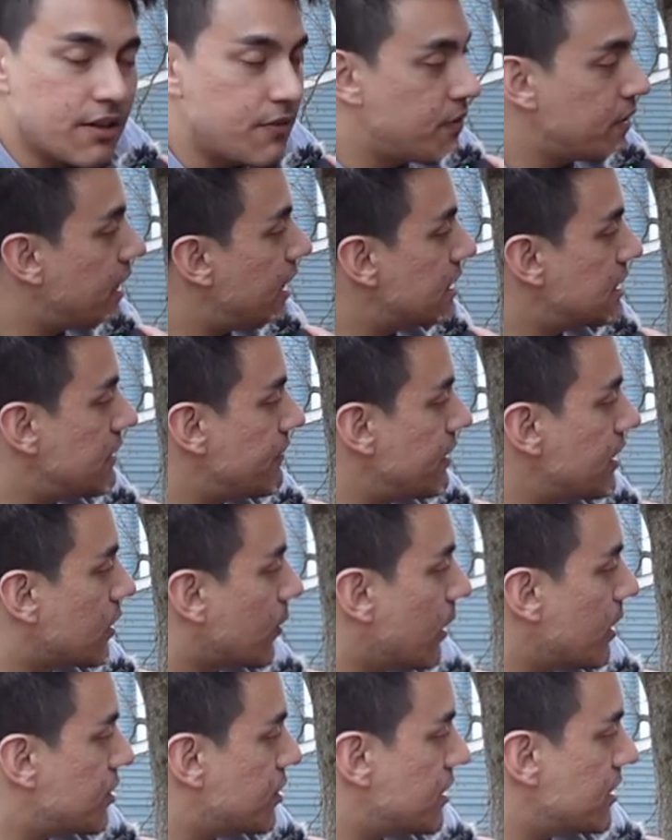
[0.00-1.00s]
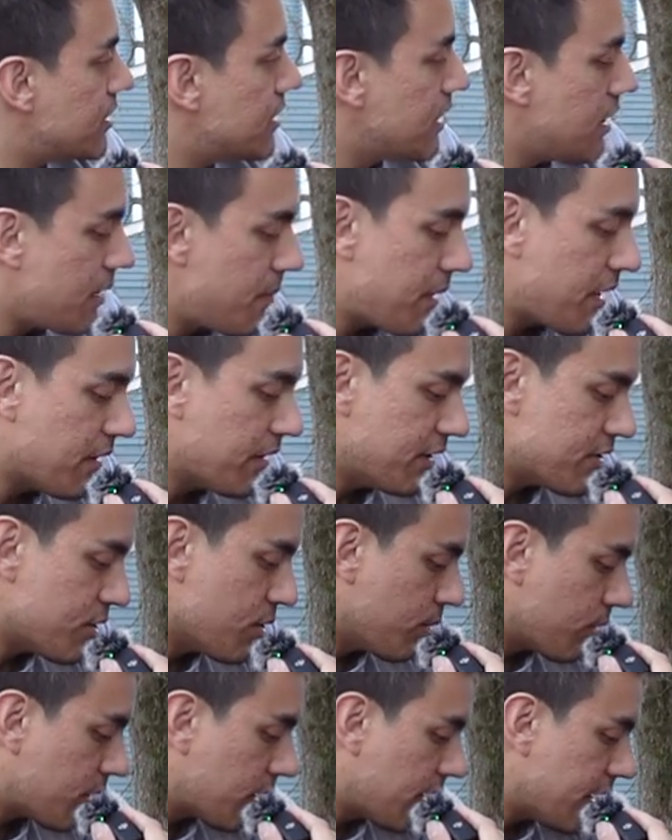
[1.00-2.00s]
If you guys have any questions about this
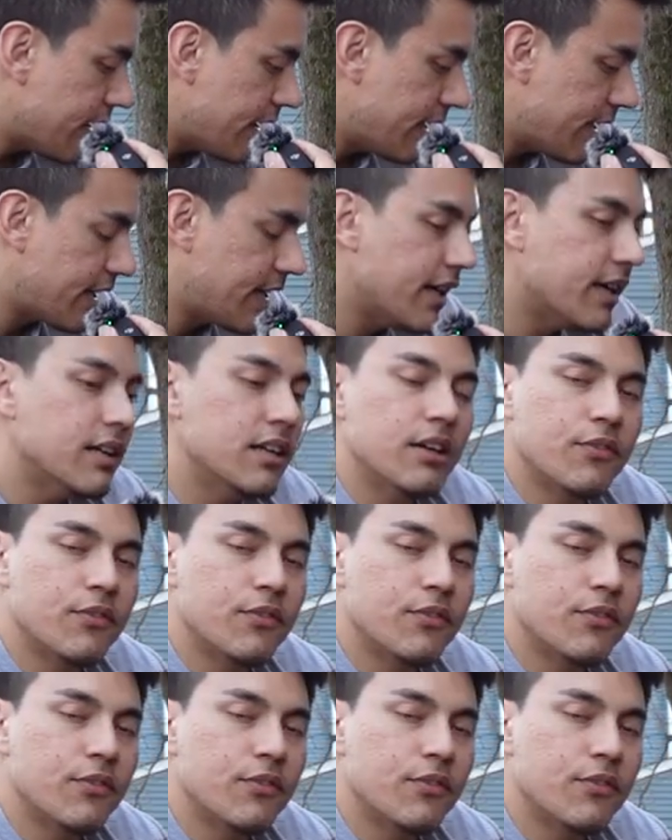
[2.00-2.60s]
whole cleaning kit,